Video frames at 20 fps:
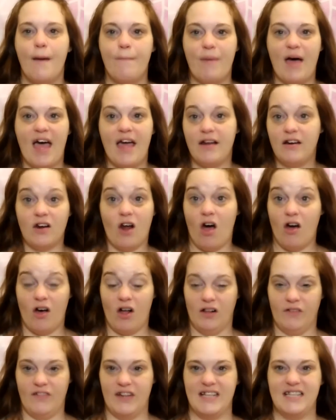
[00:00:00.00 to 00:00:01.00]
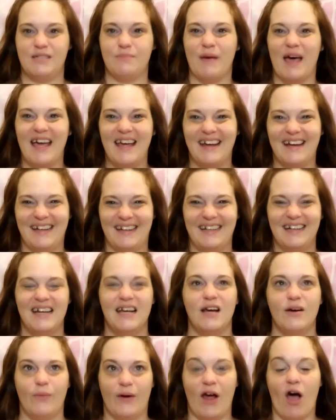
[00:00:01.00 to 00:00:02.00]
But not all of us, but
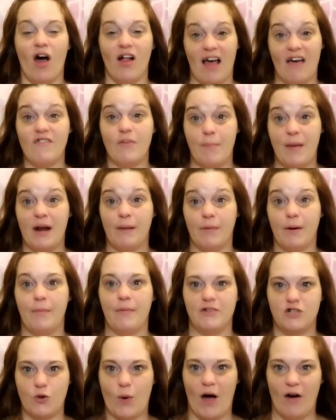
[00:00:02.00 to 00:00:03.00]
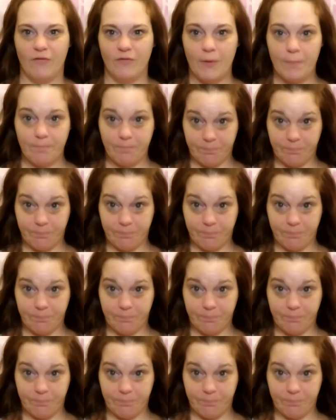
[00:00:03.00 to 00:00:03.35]
we all have a minimum of 12.